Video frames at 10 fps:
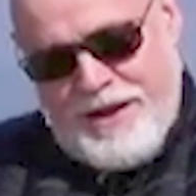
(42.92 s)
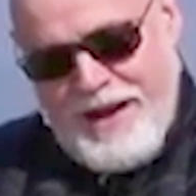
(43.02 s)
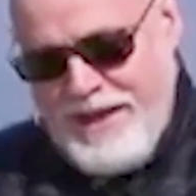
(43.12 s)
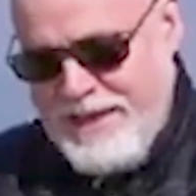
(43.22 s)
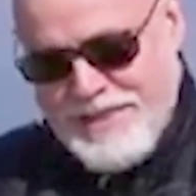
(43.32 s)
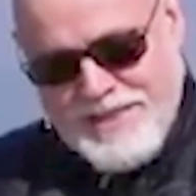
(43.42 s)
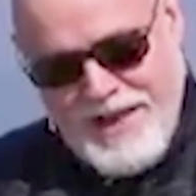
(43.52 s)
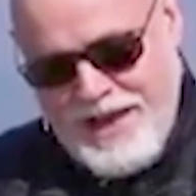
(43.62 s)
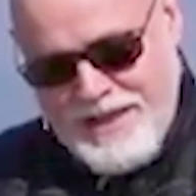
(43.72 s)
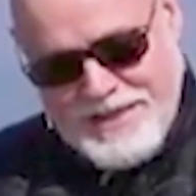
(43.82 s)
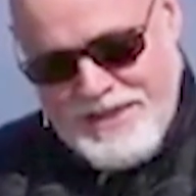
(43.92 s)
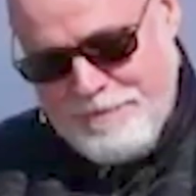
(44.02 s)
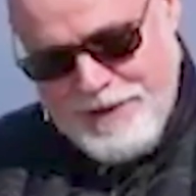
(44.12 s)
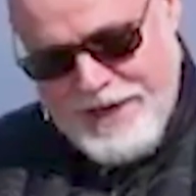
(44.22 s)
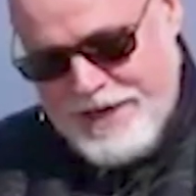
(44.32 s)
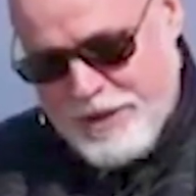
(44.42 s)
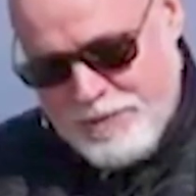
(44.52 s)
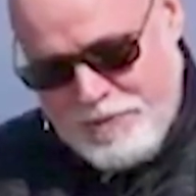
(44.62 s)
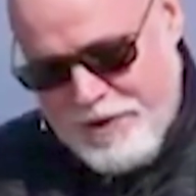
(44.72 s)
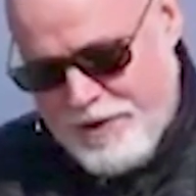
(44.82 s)
And he sighed deeply in his
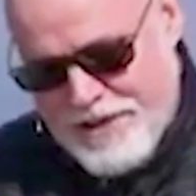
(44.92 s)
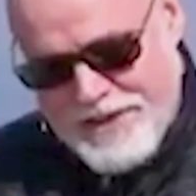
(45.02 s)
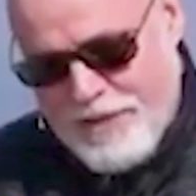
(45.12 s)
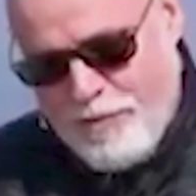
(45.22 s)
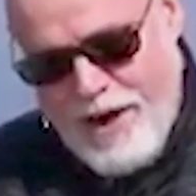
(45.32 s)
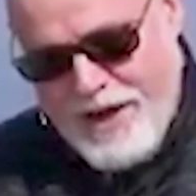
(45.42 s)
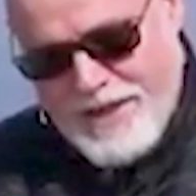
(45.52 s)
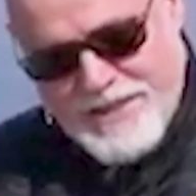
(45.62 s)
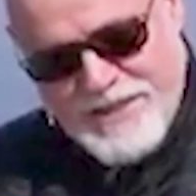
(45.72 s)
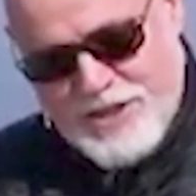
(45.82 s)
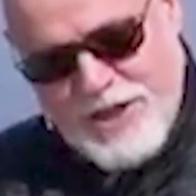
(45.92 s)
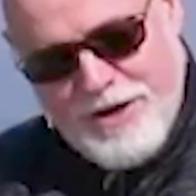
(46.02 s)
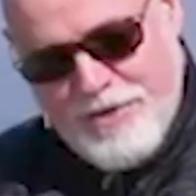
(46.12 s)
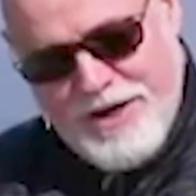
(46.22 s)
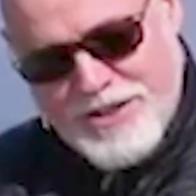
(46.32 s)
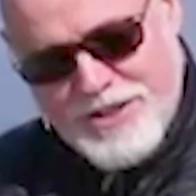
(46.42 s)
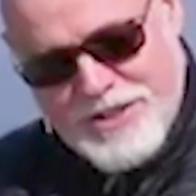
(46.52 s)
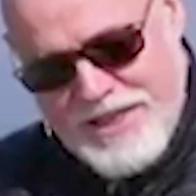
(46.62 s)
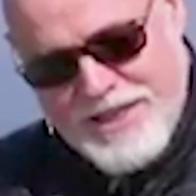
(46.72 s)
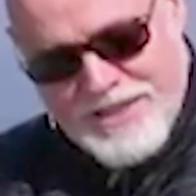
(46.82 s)
spirit and said, Why does this generation
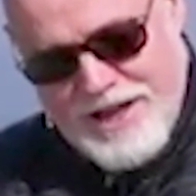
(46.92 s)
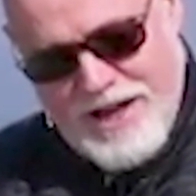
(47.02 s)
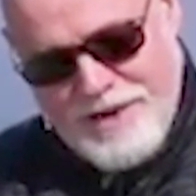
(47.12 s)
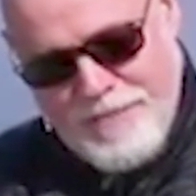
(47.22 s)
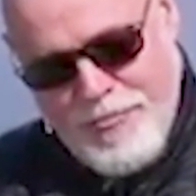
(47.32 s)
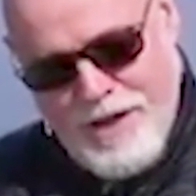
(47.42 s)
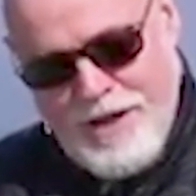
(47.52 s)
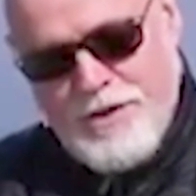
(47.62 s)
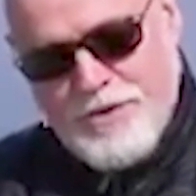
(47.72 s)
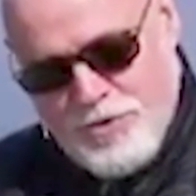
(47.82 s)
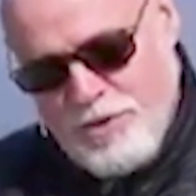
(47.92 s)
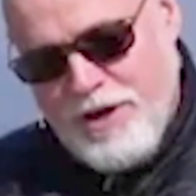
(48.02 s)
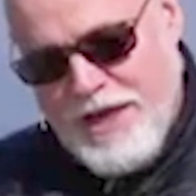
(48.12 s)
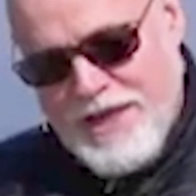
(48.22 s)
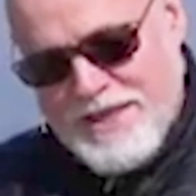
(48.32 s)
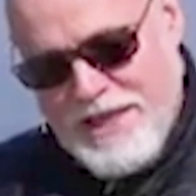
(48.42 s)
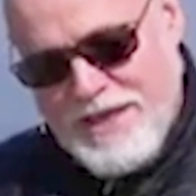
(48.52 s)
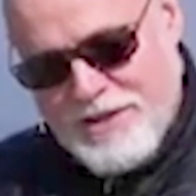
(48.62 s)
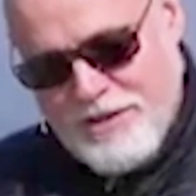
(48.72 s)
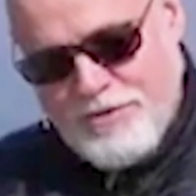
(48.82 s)
seek a sign? Truly I say
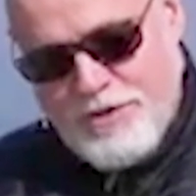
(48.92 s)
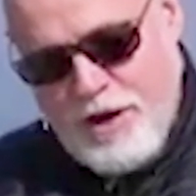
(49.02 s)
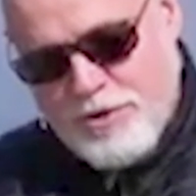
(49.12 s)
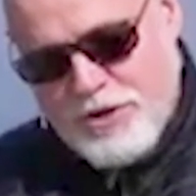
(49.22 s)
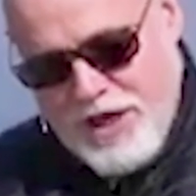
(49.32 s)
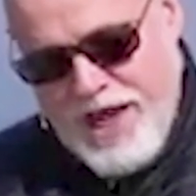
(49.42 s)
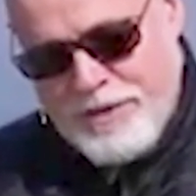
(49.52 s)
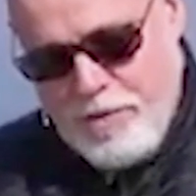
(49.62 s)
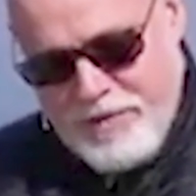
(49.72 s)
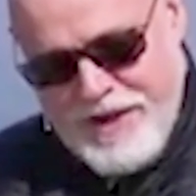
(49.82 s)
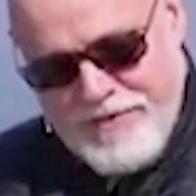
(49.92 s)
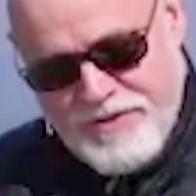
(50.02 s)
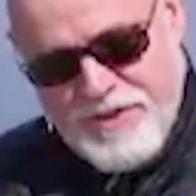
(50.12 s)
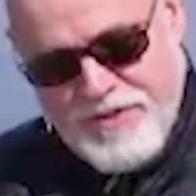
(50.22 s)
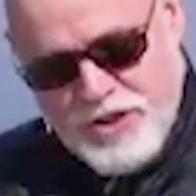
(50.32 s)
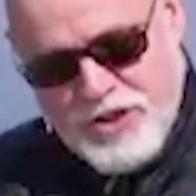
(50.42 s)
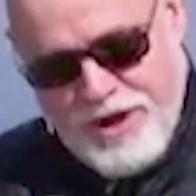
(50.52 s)
to you, no sign will be given to this